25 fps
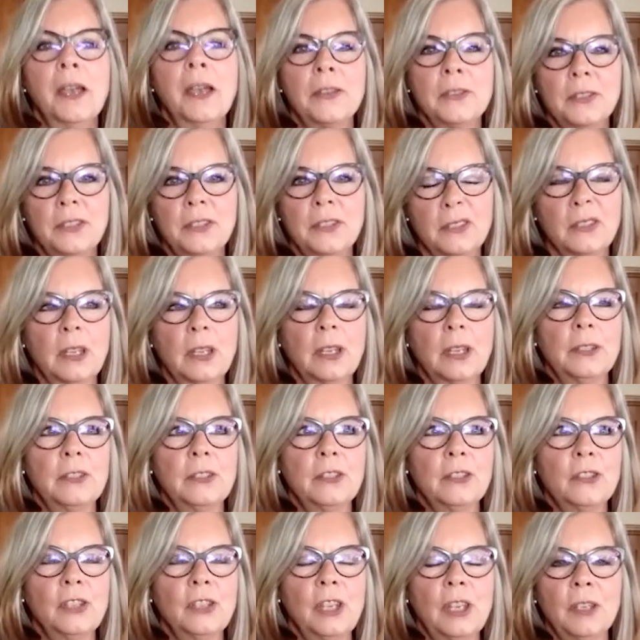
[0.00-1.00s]
I
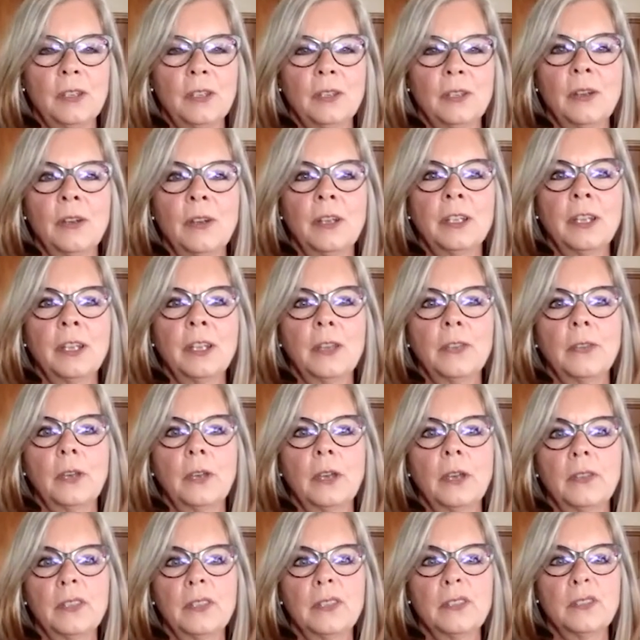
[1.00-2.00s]
decided to take it on and I
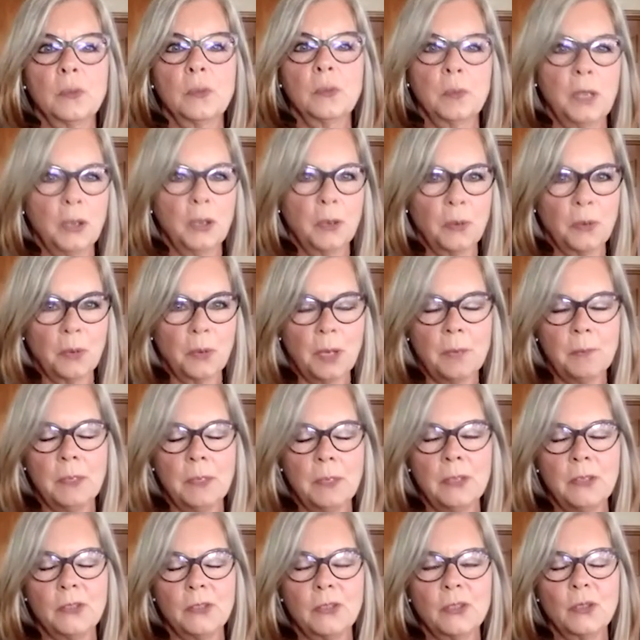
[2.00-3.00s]
thought this will be a great
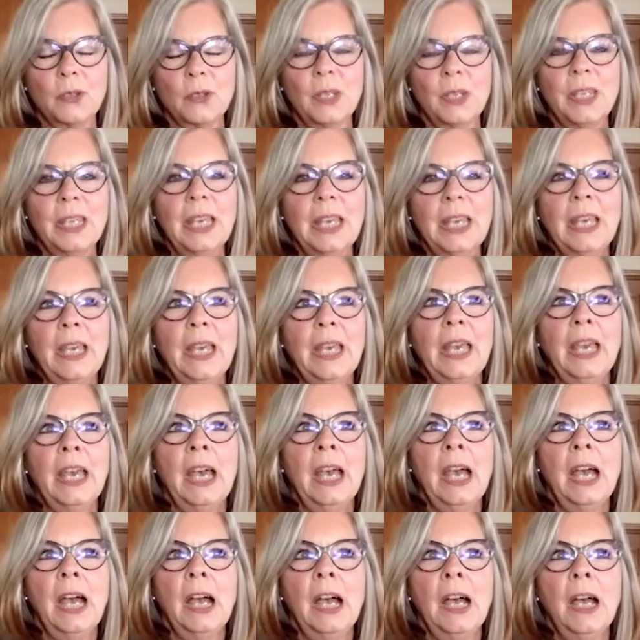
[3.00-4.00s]
ministry.
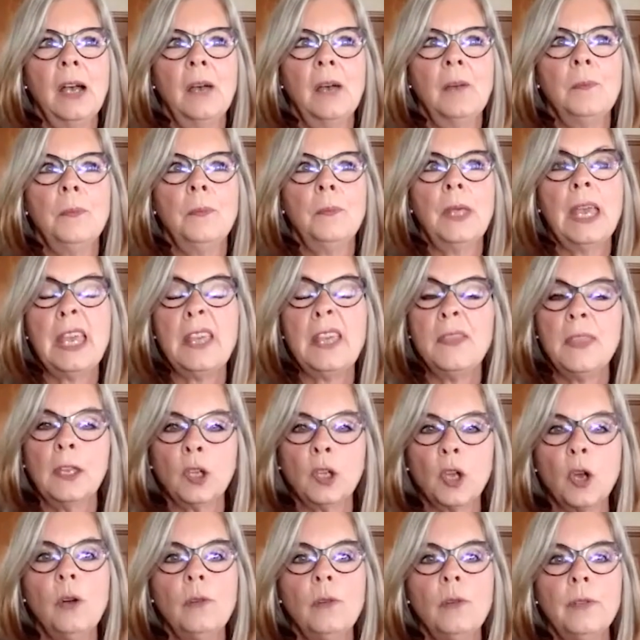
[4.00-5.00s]
Um, and
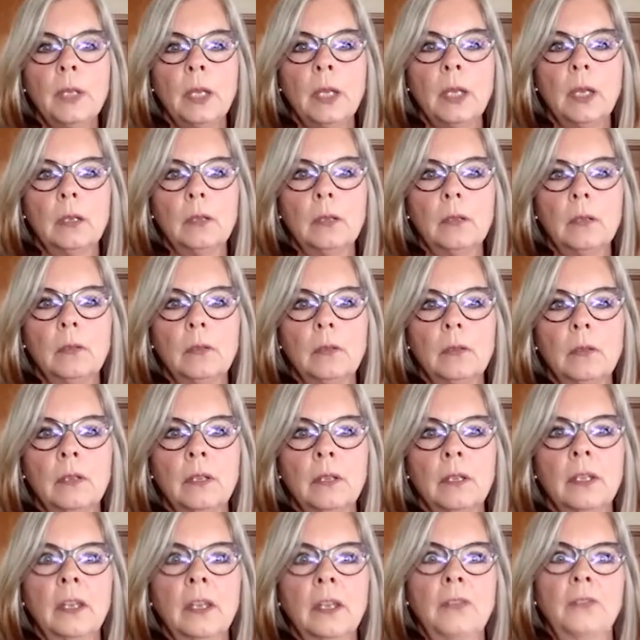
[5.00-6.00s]
then COVID hit.
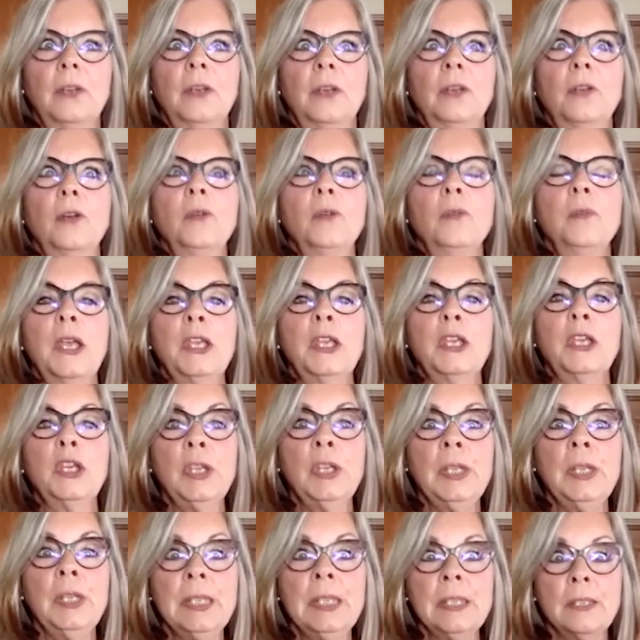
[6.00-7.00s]
And I thought, oh my
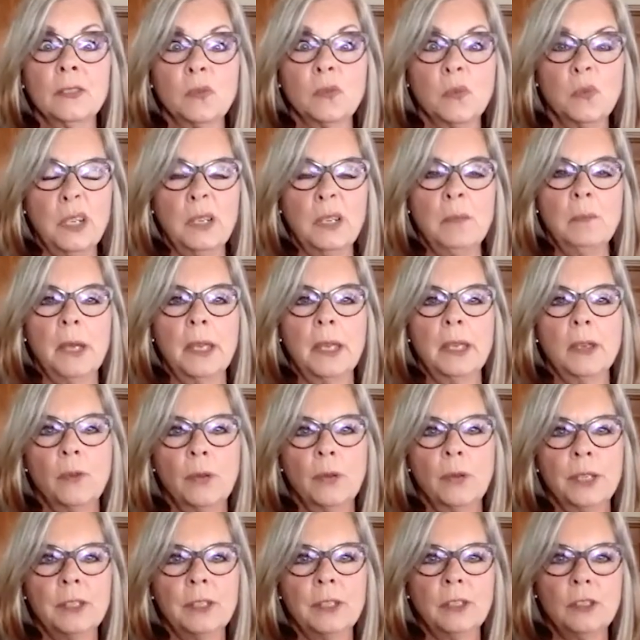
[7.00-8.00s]
goodness, what am I
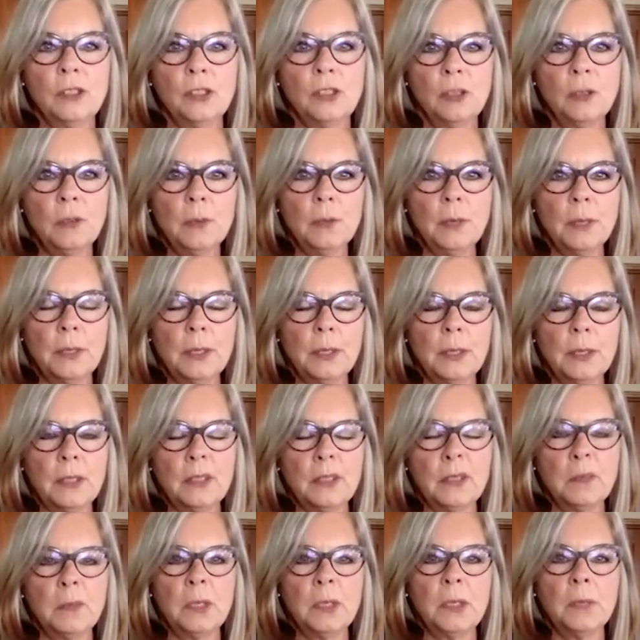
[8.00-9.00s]
going to do with
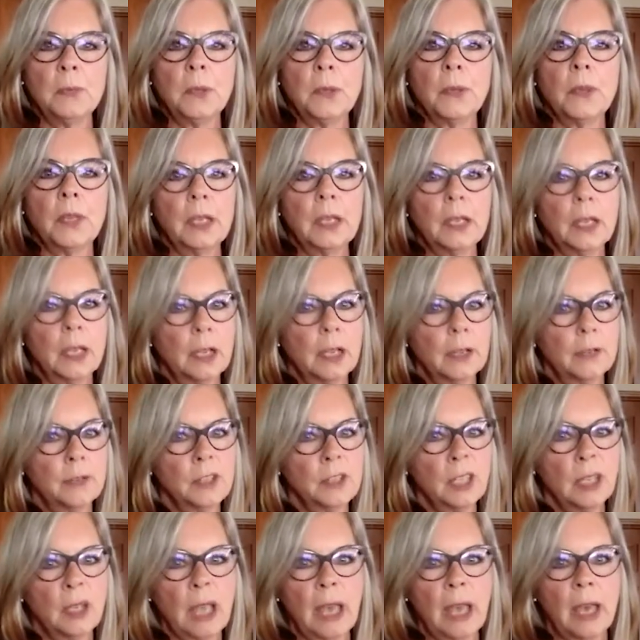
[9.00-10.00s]
these people? They
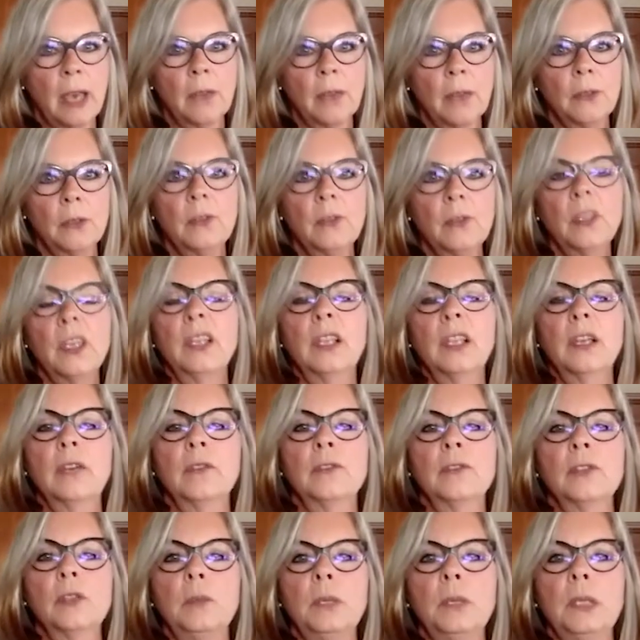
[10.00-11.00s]
love to gather. They
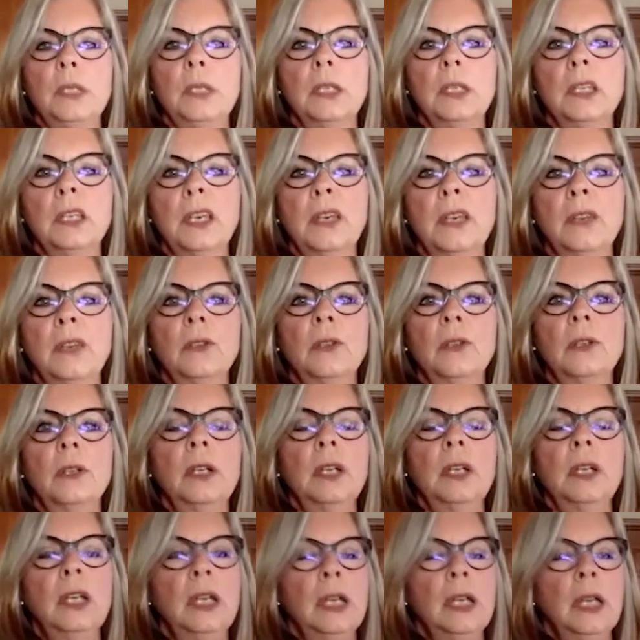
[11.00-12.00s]
love to be
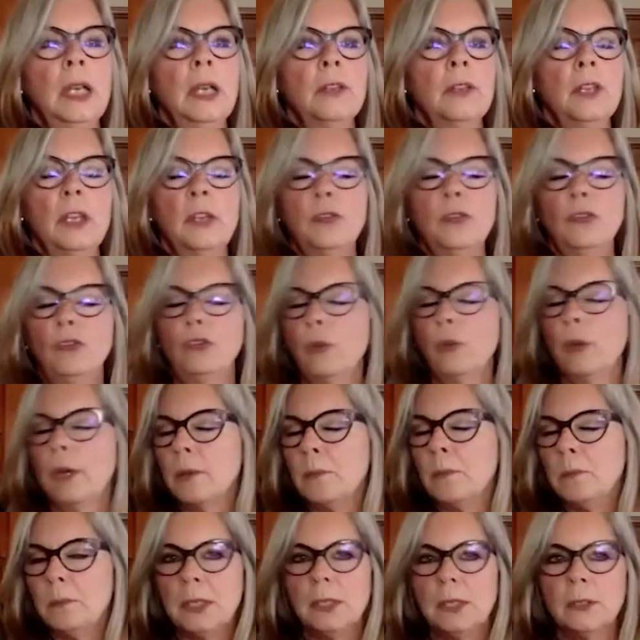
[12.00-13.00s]
together. They
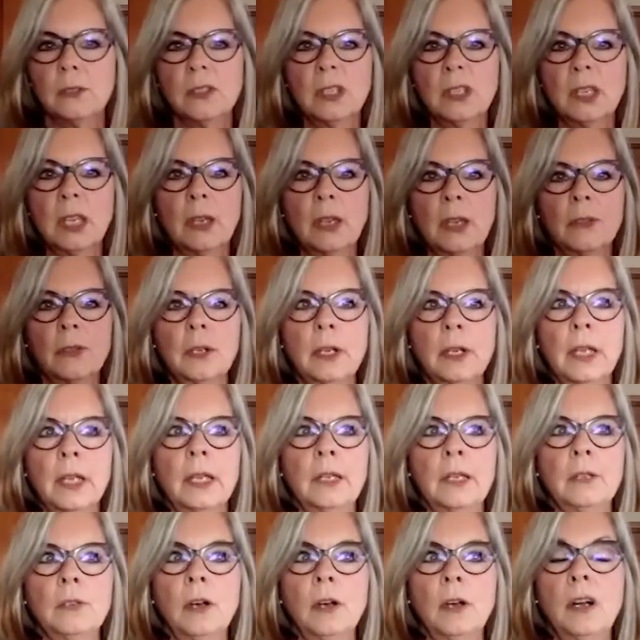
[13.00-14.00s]
enjoy a meal together.
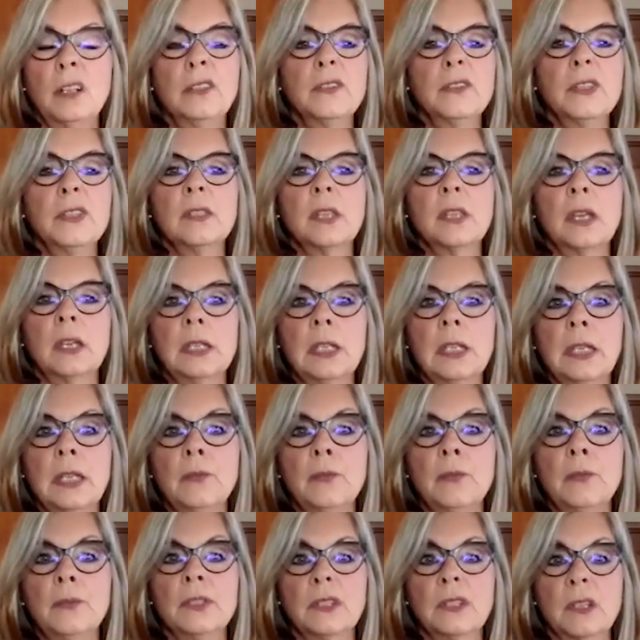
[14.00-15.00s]
And all of a sudden, it
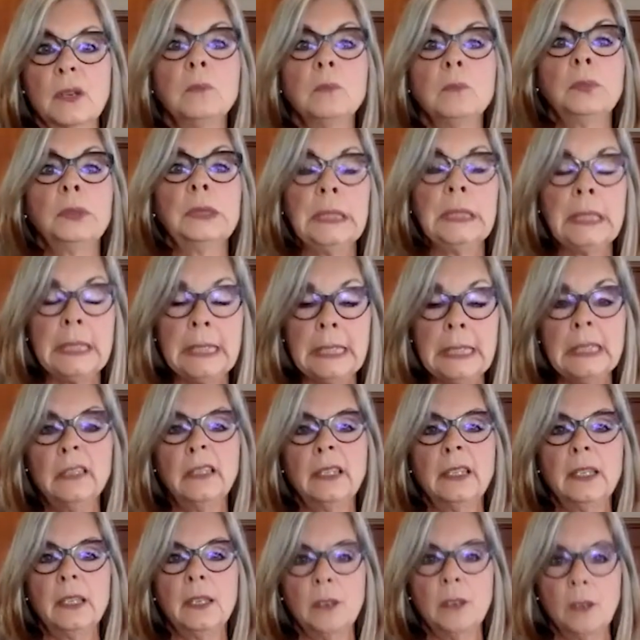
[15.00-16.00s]
was
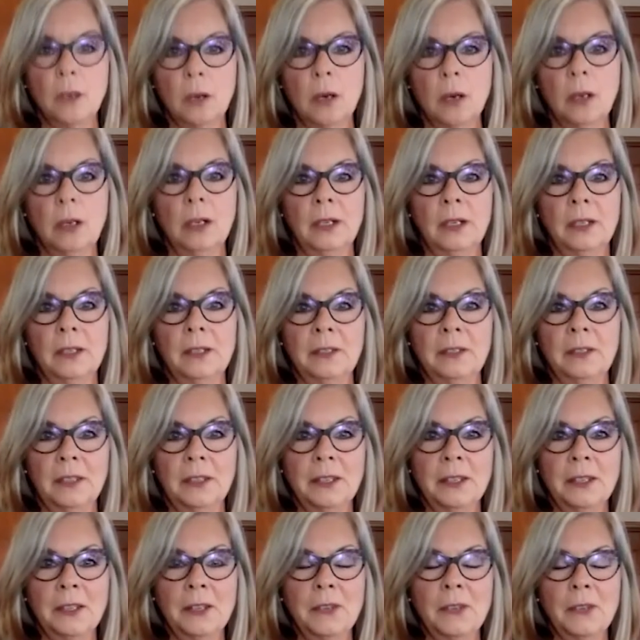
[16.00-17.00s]
completely gone.
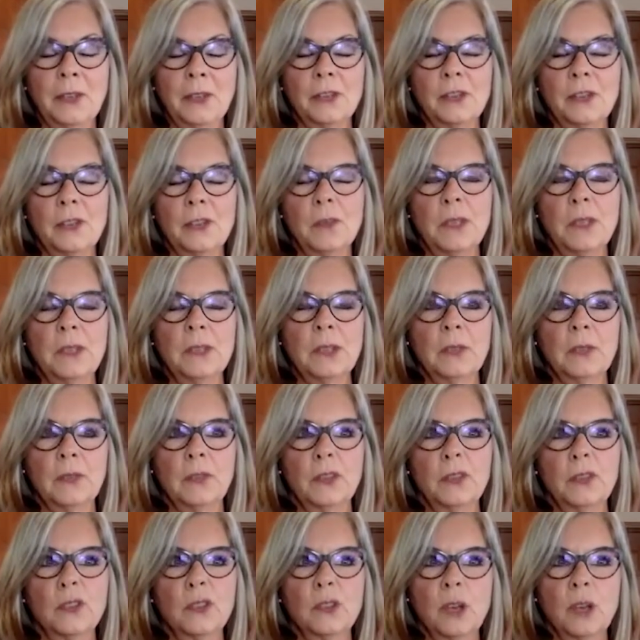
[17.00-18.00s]
And I thought to
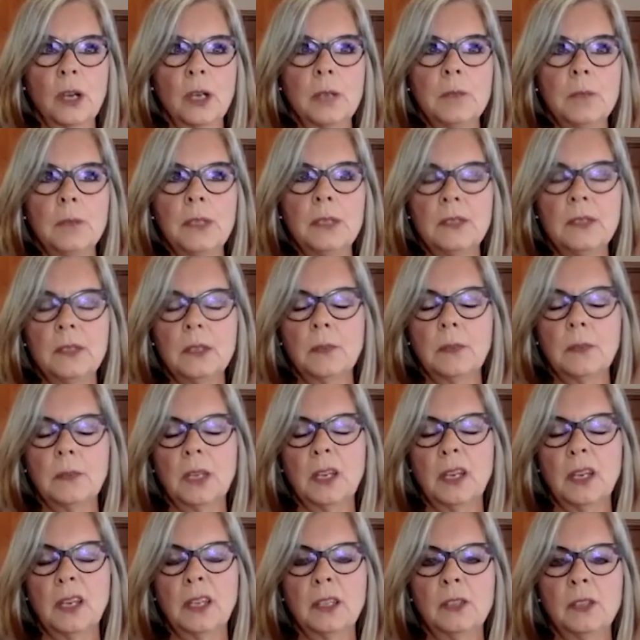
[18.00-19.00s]
myself, there's got to be
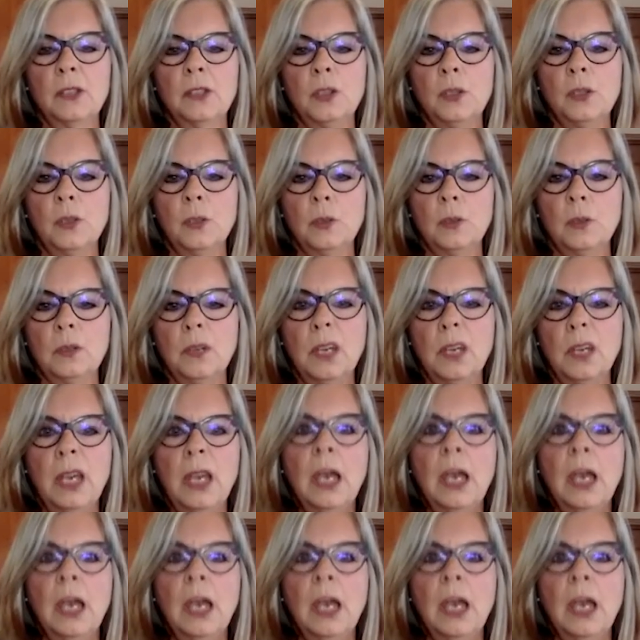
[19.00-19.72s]
something I can do.